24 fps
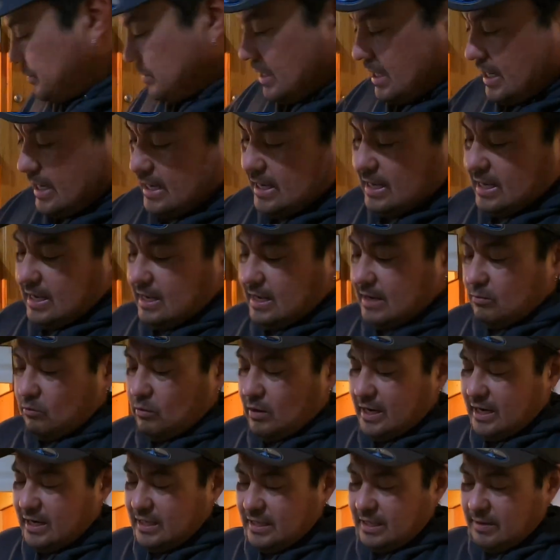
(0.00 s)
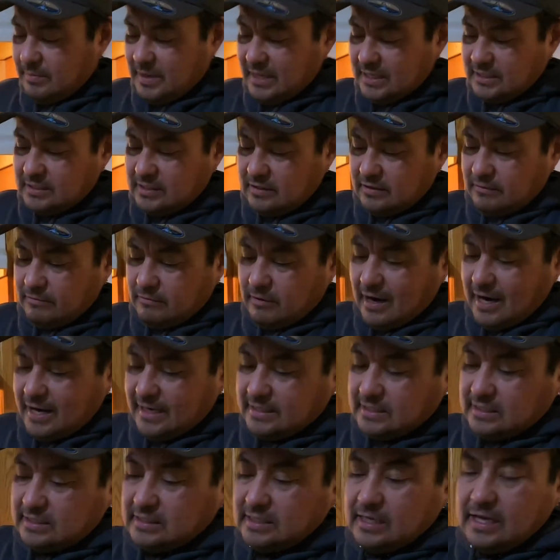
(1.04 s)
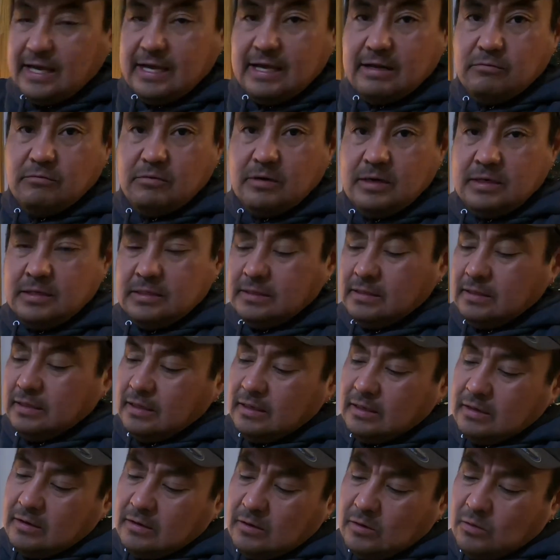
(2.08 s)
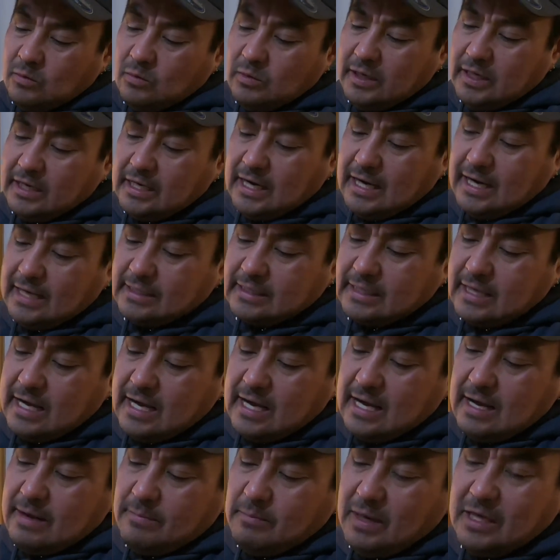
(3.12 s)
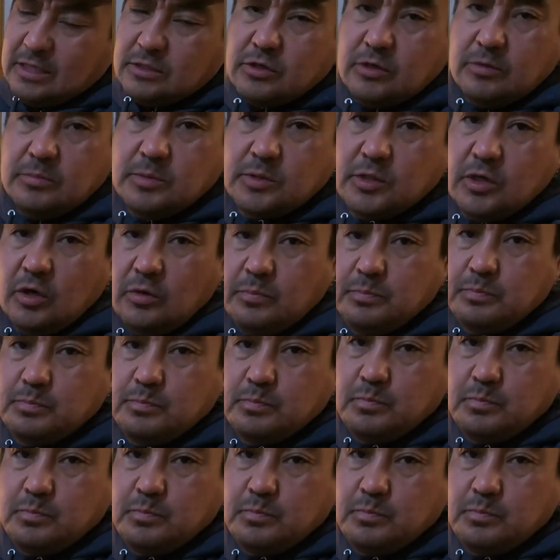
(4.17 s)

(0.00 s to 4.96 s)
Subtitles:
and one of the best of rice. And we got mushroom soup,